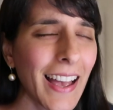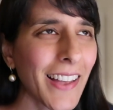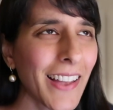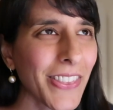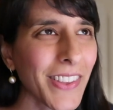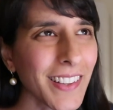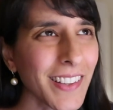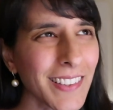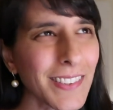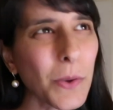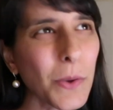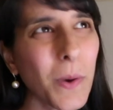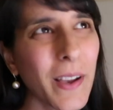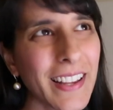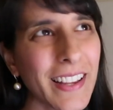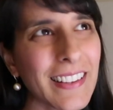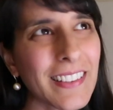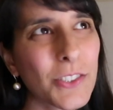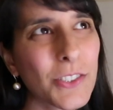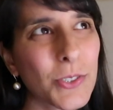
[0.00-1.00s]
and that's
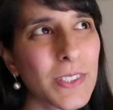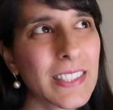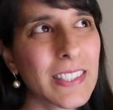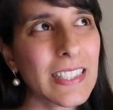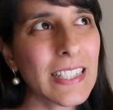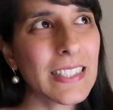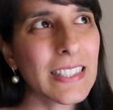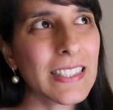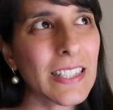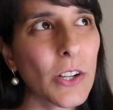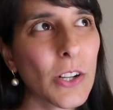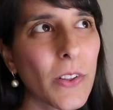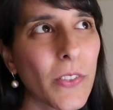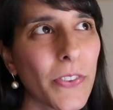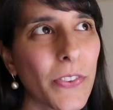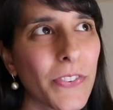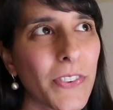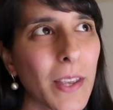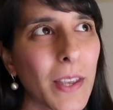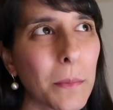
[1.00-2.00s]
quite interesting as a
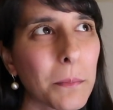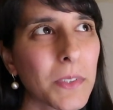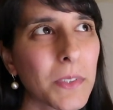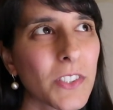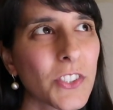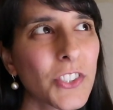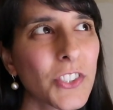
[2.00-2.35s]
concept.